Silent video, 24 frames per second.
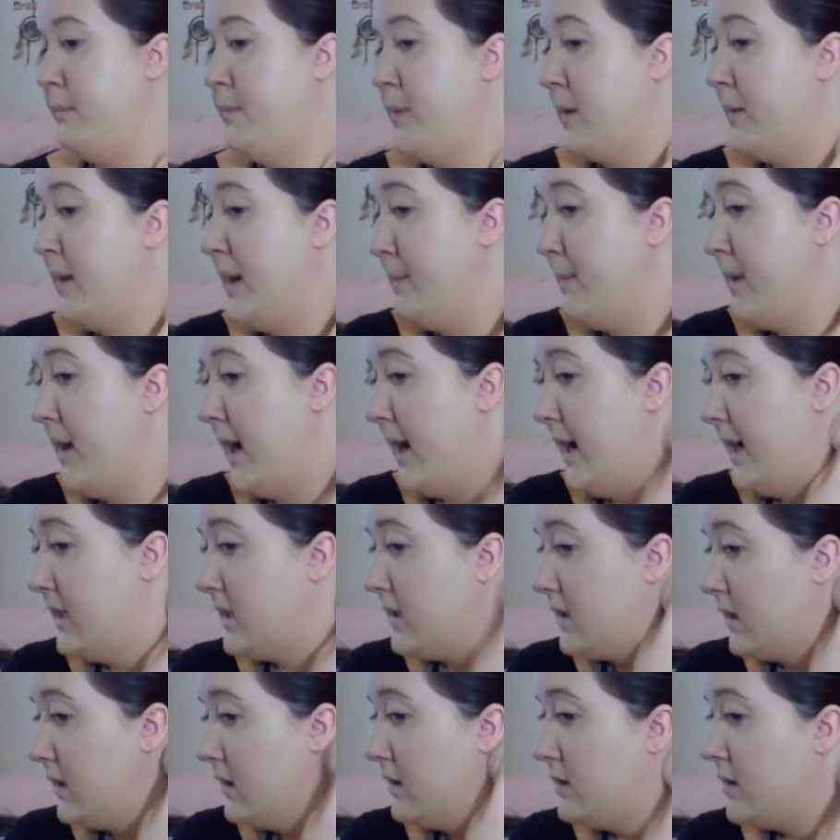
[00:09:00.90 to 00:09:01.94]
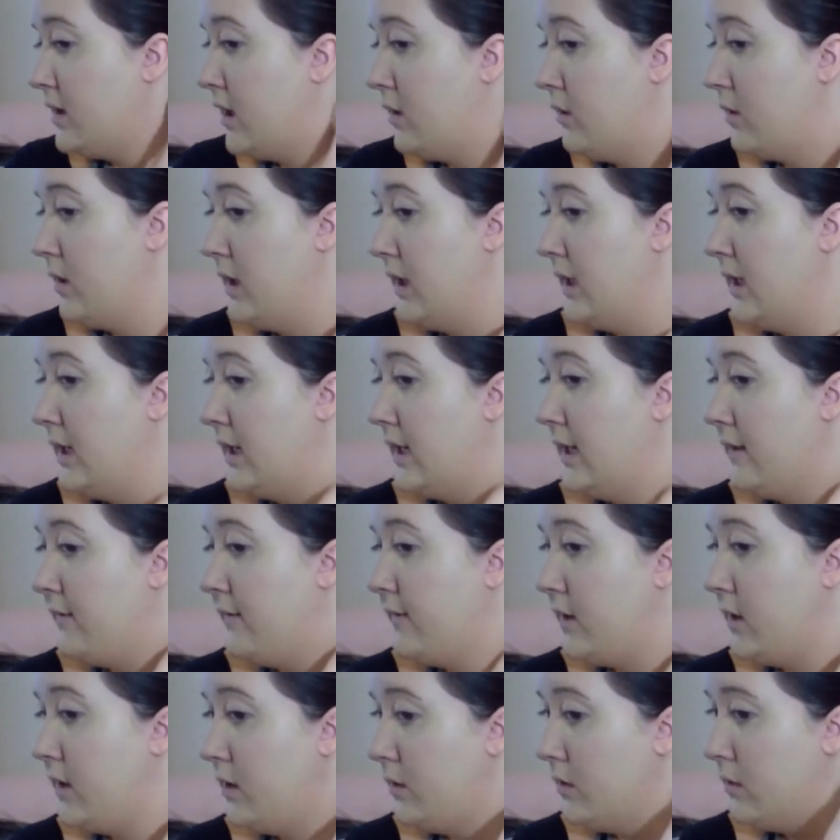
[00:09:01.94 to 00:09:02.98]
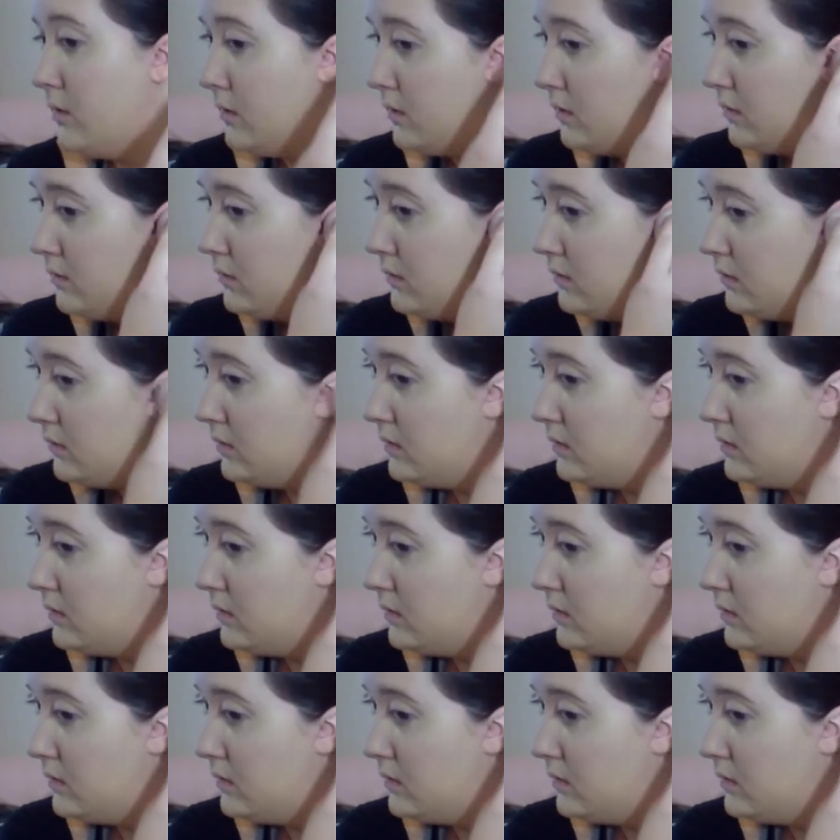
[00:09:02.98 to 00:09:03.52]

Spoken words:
But my mask. So if you,